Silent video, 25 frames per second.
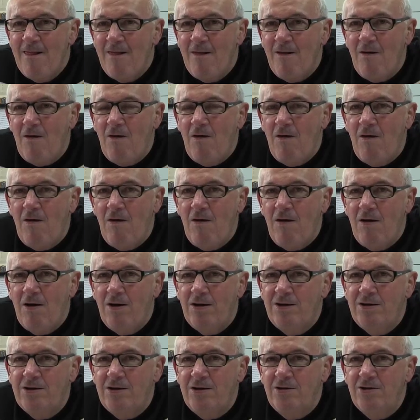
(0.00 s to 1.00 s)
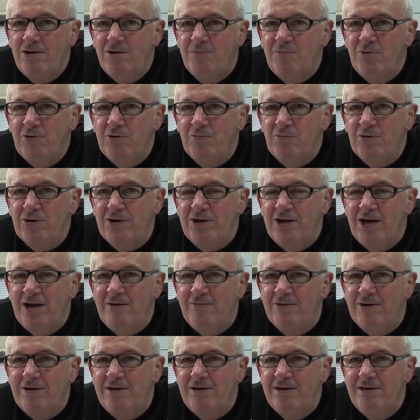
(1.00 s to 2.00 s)
Oh, you couldn't put them on
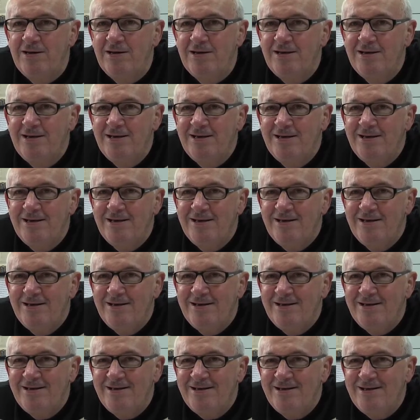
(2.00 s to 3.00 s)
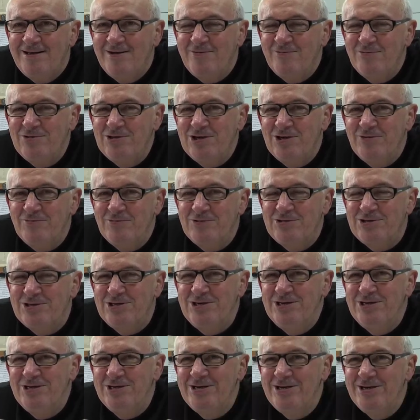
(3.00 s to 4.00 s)
camera. I was
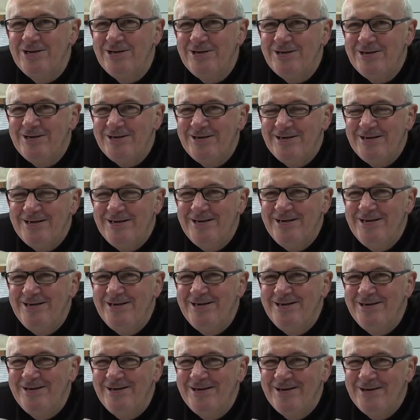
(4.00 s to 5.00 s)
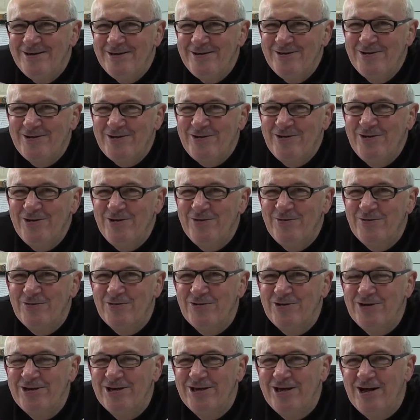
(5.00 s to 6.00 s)
you couldn't.
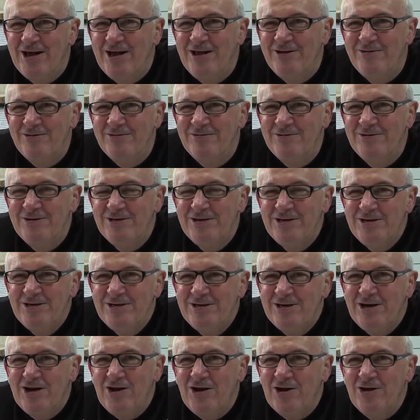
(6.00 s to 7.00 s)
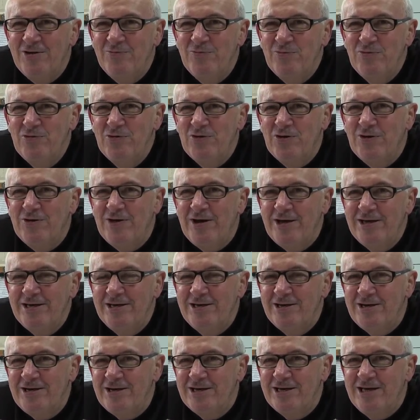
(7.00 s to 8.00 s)
Roddy Grant and Alan Moore that
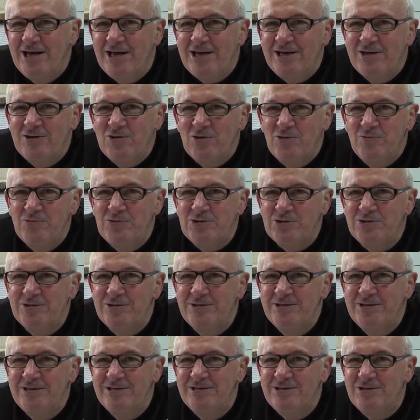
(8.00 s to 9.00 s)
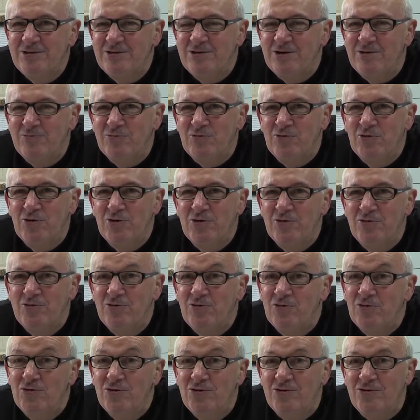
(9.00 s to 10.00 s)
era, Gary Thompson, Tom Coyle,
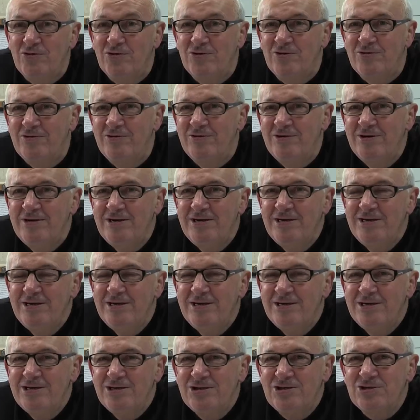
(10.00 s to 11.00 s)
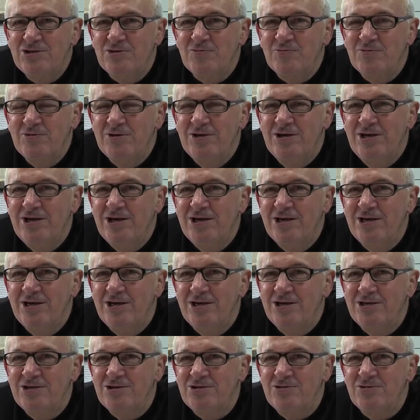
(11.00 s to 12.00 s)
Owen Coyle, some
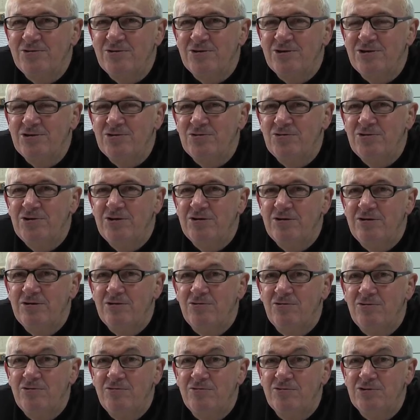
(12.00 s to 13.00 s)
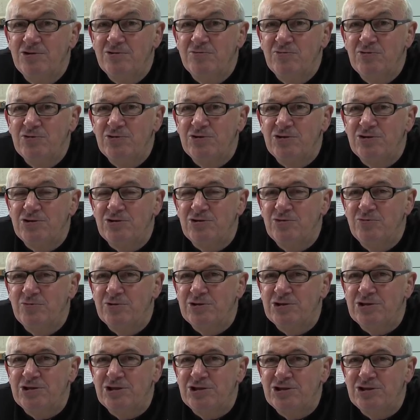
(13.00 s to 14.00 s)
great stories. Owen was the most
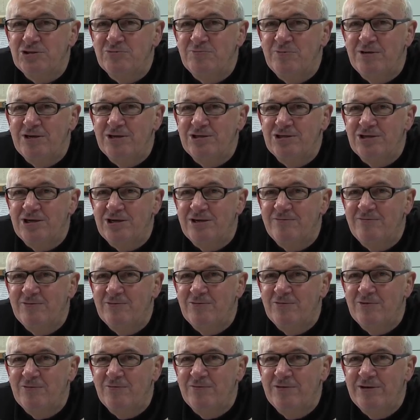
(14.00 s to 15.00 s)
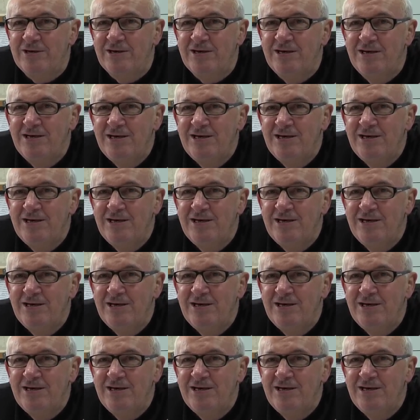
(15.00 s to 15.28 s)
superstitious manager I ever worked with,